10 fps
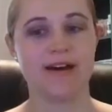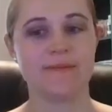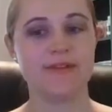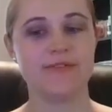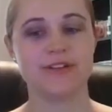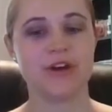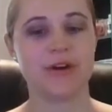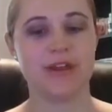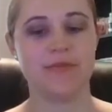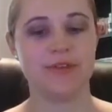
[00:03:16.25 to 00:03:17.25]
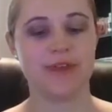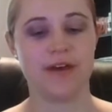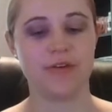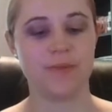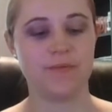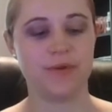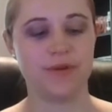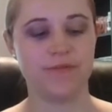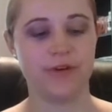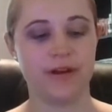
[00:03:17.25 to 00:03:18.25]
Even in talking with other people
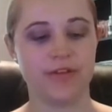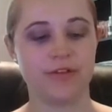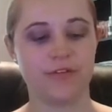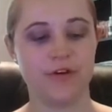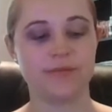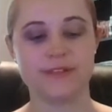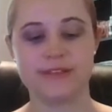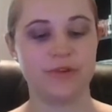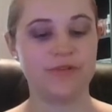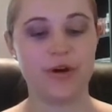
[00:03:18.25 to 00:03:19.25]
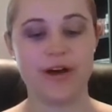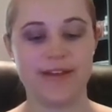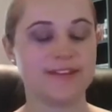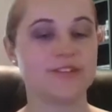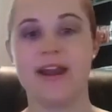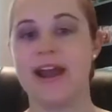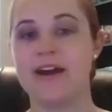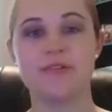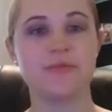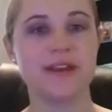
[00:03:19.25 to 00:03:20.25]
at other firms, we've all had this, all right,
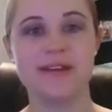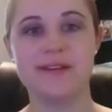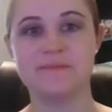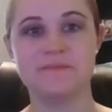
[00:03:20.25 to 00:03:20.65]
how do we